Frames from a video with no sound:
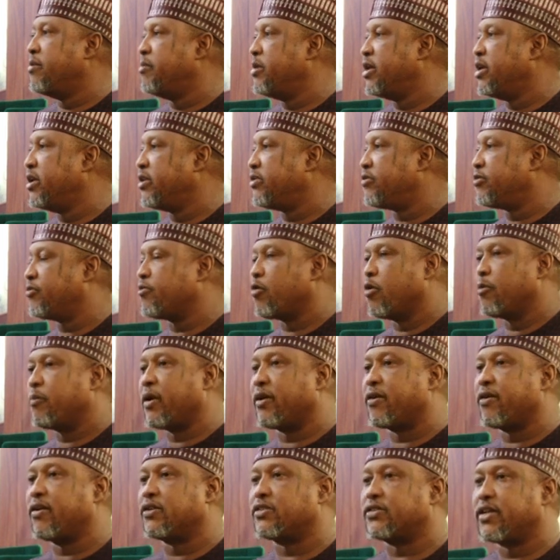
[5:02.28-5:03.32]
limit for
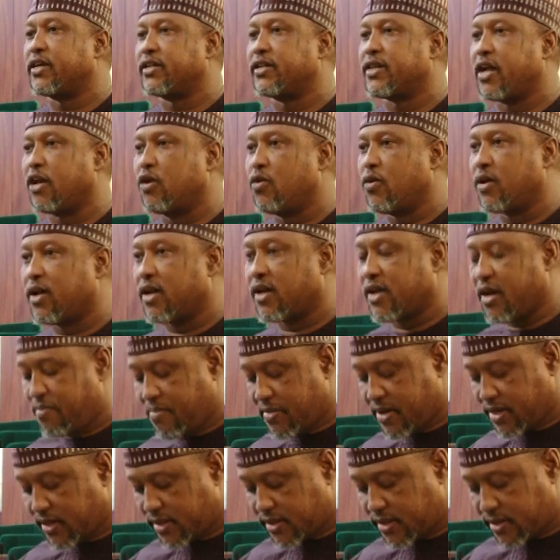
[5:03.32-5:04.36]
federal, state, and local
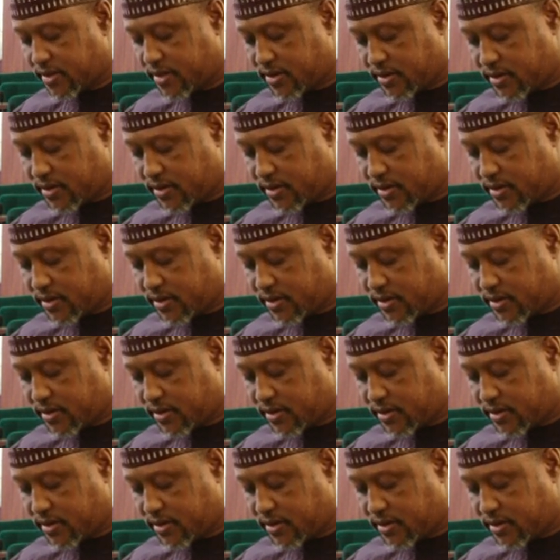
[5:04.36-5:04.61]
governments.